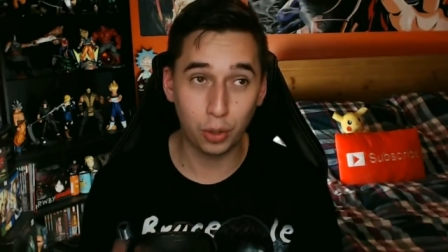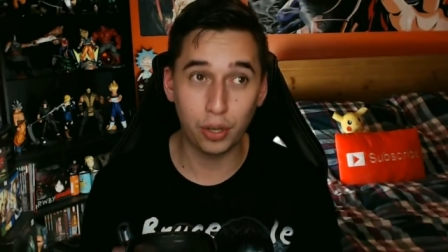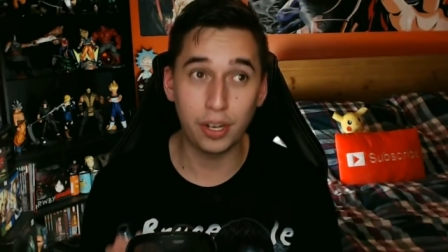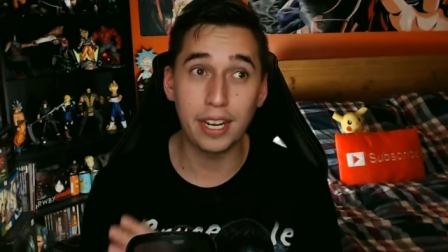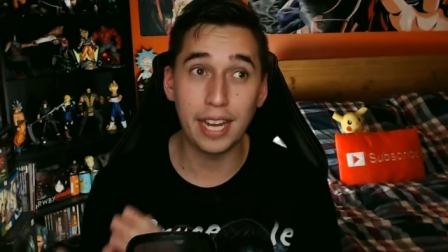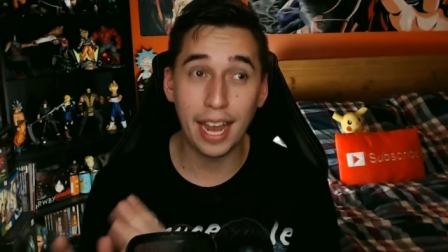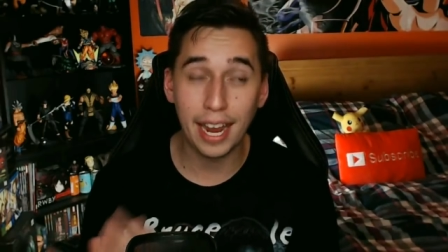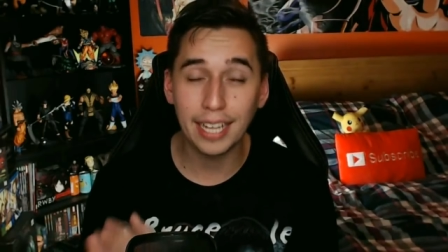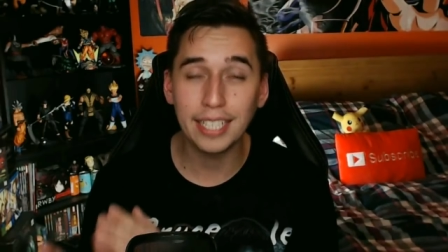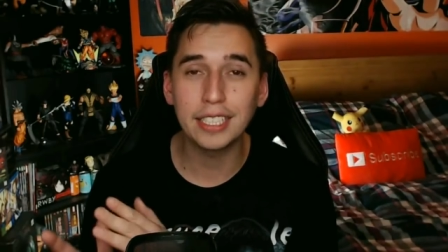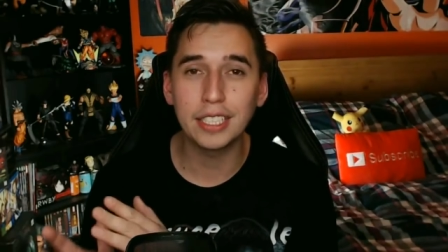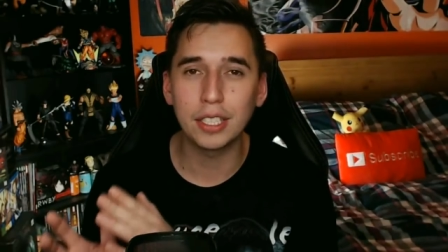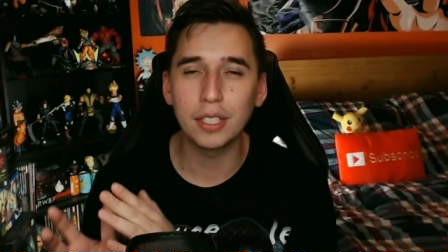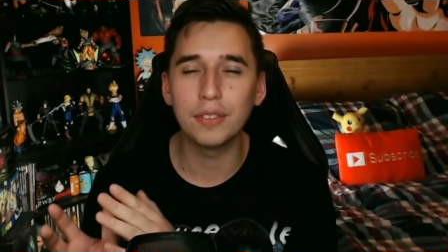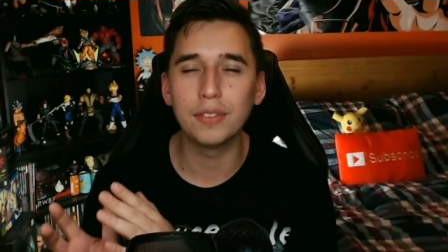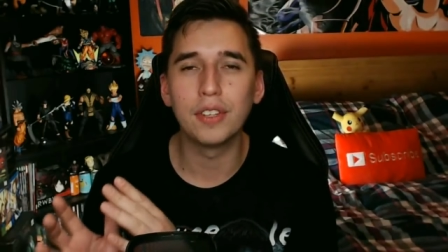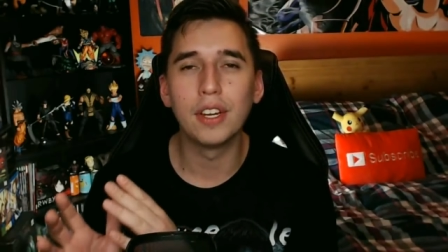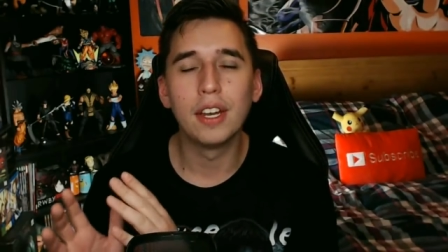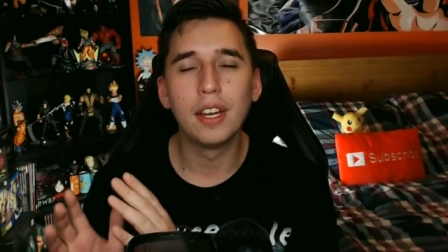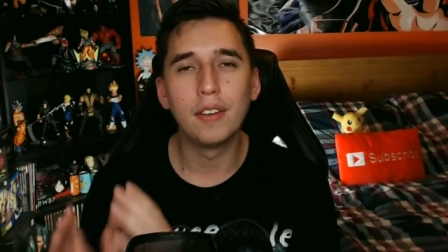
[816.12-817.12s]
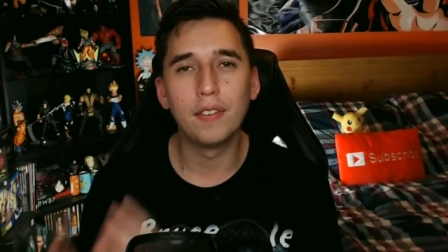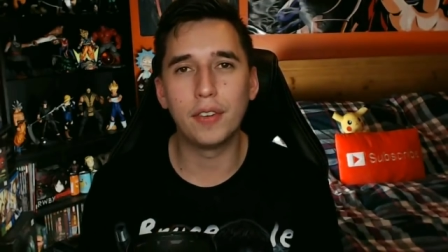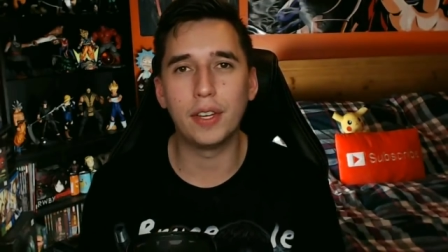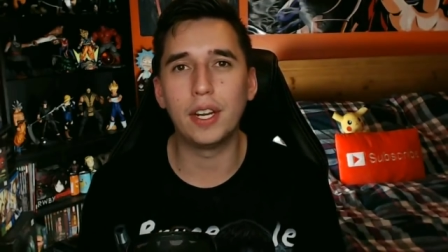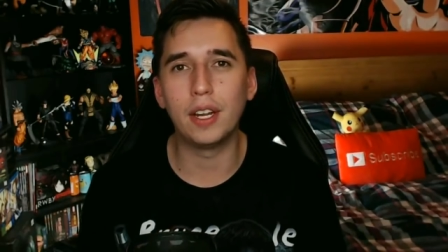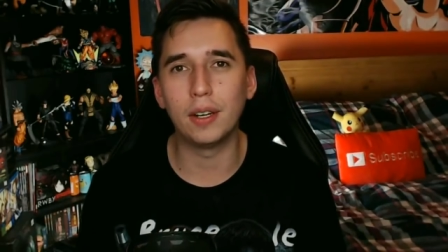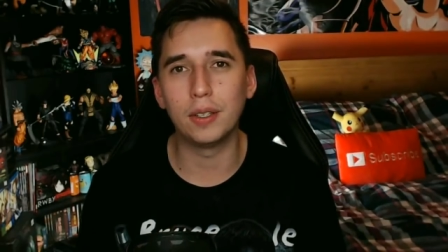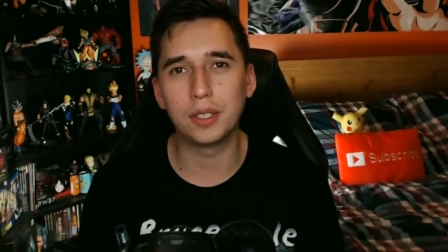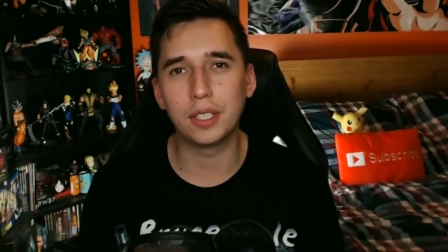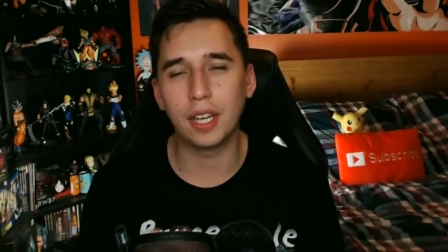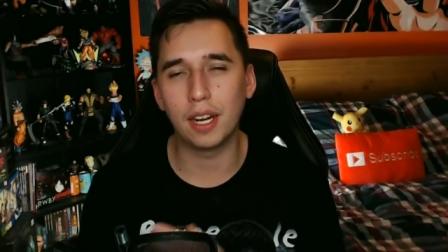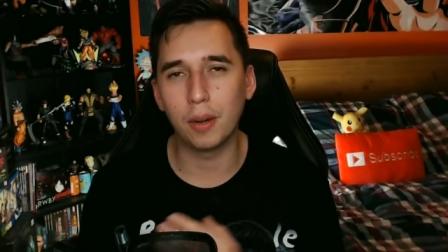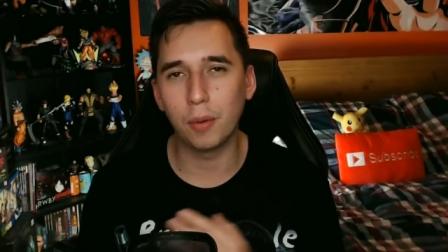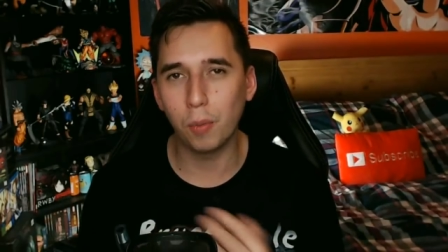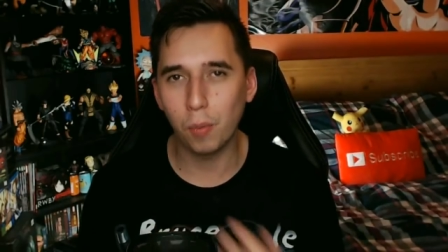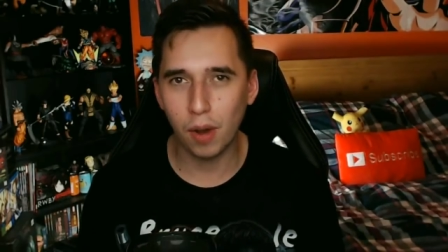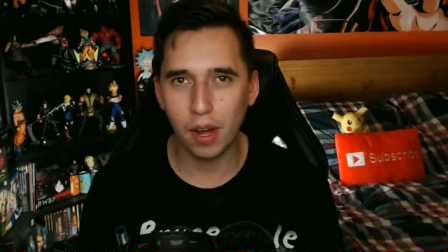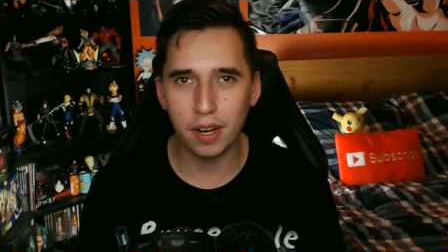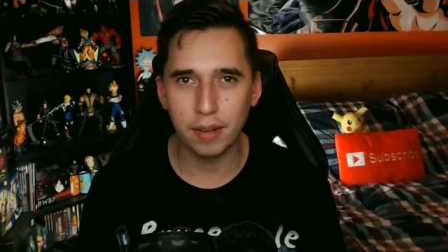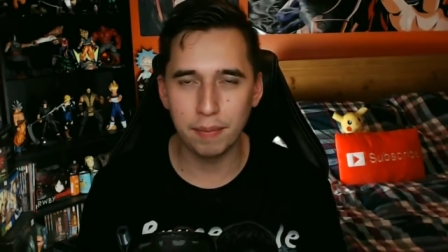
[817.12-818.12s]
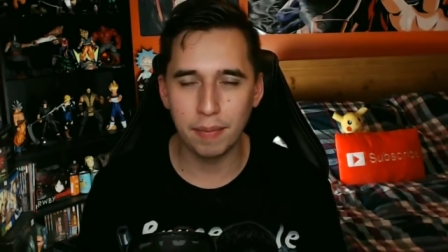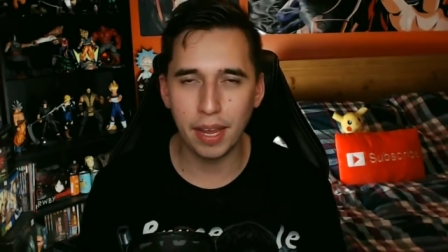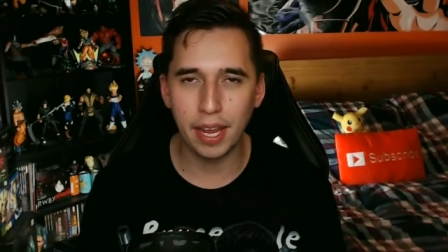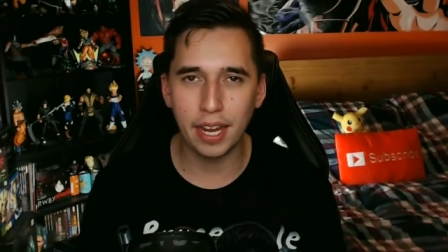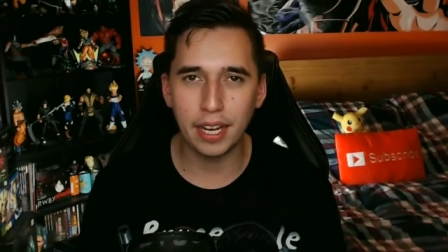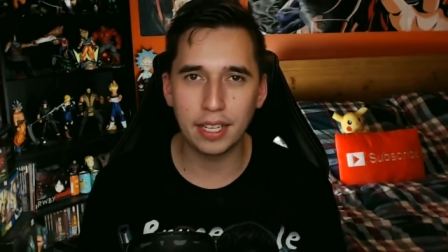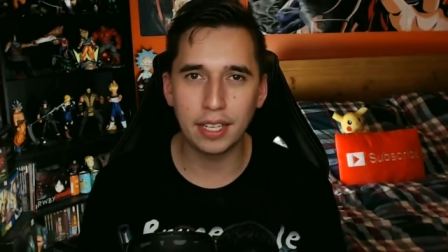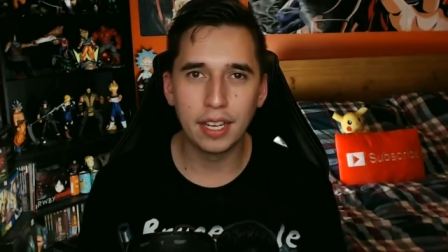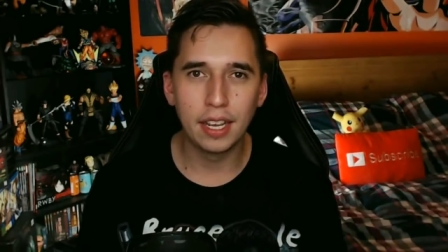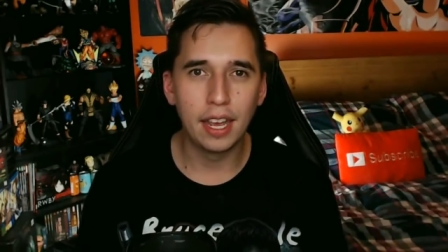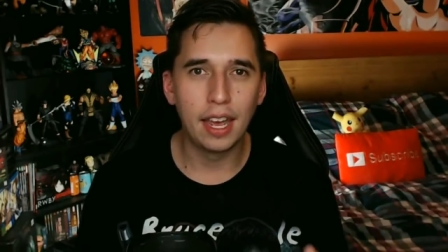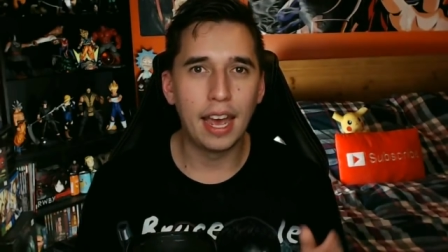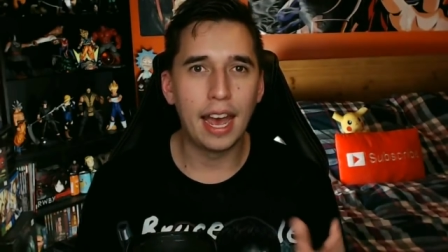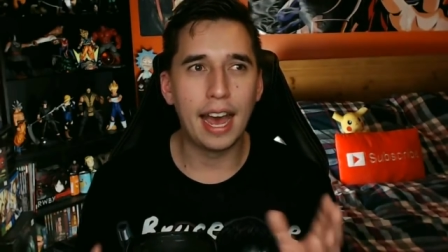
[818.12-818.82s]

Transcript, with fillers: creative videos that I want to make